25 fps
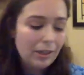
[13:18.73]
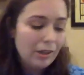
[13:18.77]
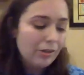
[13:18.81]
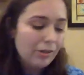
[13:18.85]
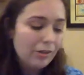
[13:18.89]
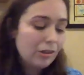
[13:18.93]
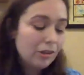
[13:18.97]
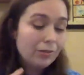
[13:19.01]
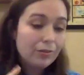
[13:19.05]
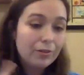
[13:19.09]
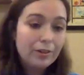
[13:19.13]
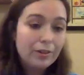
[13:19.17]

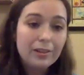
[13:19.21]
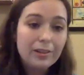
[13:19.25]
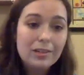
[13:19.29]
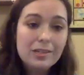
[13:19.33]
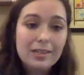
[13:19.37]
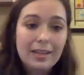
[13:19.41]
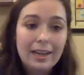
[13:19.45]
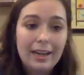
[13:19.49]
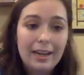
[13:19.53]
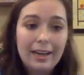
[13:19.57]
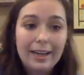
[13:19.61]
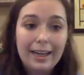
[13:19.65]
So
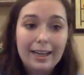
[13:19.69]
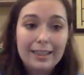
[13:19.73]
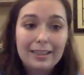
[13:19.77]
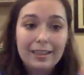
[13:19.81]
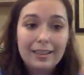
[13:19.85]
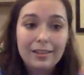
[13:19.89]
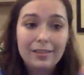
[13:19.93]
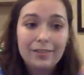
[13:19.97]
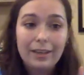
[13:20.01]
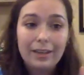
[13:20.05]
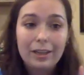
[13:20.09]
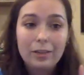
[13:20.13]
first, I
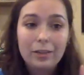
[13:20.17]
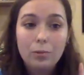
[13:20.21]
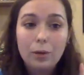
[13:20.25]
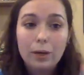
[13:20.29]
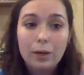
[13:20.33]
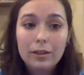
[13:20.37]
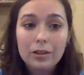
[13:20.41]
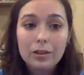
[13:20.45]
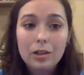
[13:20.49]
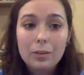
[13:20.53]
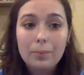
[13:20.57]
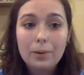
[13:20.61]
identify
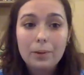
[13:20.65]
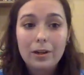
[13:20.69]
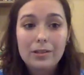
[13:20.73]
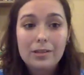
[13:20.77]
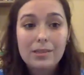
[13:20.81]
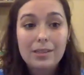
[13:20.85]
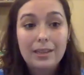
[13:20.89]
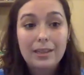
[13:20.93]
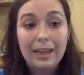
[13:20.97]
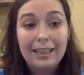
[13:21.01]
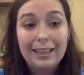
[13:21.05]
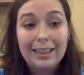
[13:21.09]
what are the
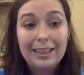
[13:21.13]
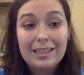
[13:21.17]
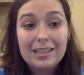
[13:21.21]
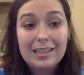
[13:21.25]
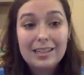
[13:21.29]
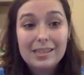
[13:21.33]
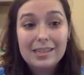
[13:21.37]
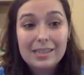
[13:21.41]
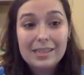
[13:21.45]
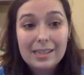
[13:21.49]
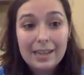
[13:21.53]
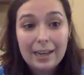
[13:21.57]
parts that I need to
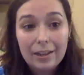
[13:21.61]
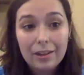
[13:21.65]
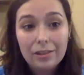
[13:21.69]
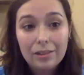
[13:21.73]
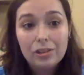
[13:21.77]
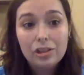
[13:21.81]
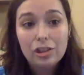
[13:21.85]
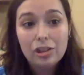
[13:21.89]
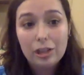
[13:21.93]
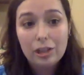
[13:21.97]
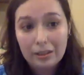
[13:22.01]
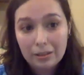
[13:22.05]

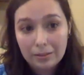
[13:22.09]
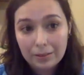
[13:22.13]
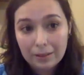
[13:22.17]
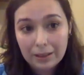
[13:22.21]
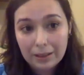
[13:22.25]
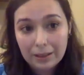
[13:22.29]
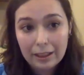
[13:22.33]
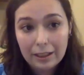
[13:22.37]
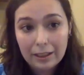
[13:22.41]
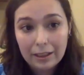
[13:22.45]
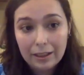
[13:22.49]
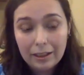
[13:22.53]
sell
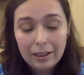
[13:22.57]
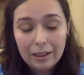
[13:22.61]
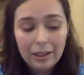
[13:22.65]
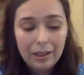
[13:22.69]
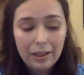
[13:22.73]
genuinely.